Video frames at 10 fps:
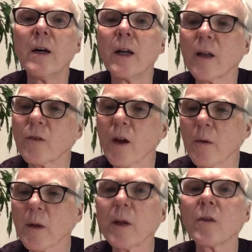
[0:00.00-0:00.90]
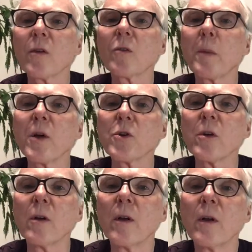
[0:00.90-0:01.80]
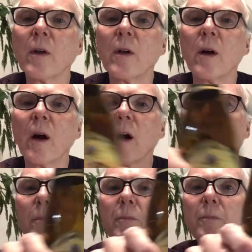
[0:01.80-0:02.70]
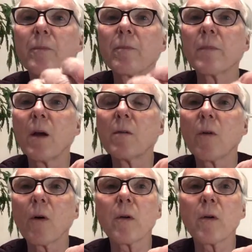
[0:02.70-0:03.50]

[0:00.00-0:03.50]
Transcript: It's not really so special for